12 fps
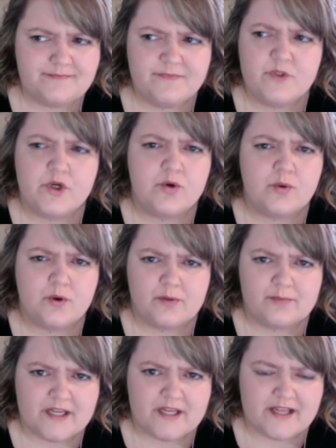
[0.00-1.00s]
Don't quote
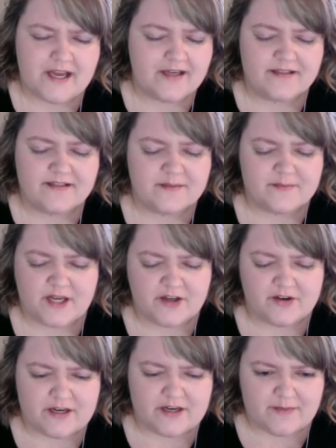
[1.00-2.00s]
me on that because I'm not
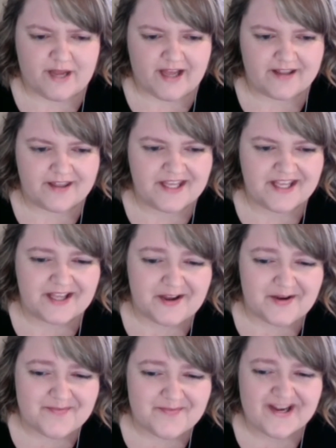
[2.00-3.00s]
great at math.
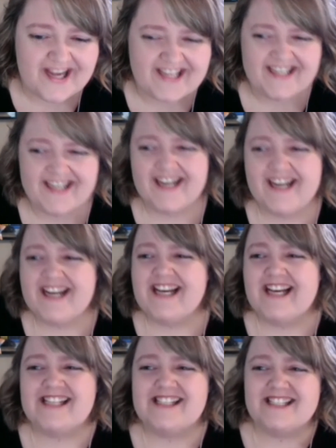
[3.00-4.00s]
But
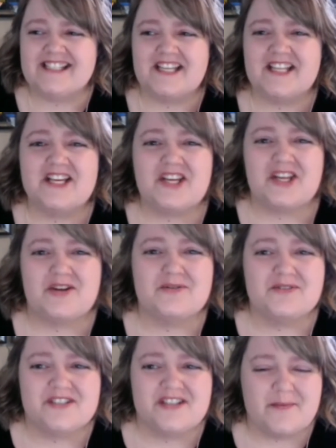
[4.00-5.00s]
it's still a
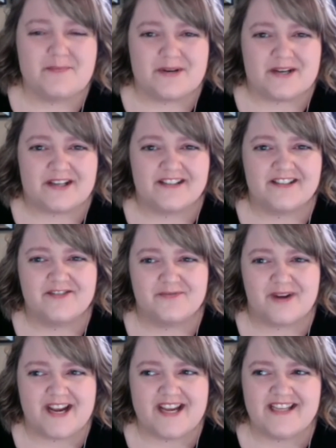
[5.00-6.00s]
huge number,
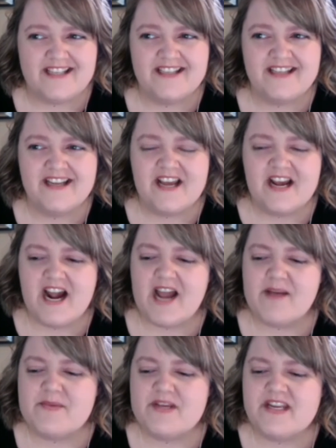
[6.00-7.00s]
right?
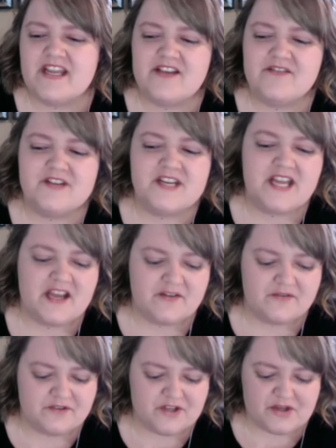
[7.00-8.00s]
I mean, even if
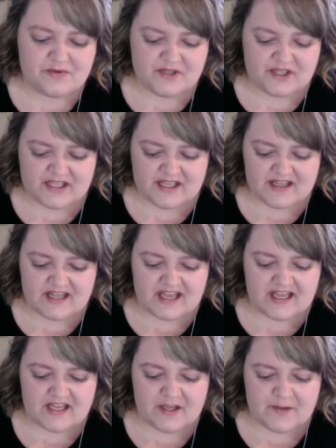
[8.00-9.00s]
you look at
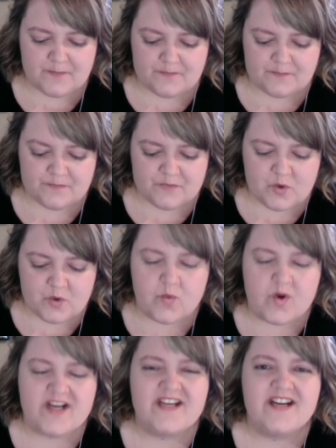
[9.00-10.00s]
like
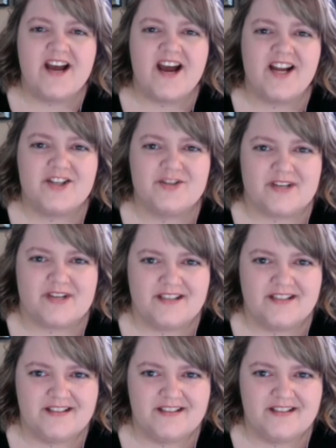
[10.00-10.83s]
1 in 100,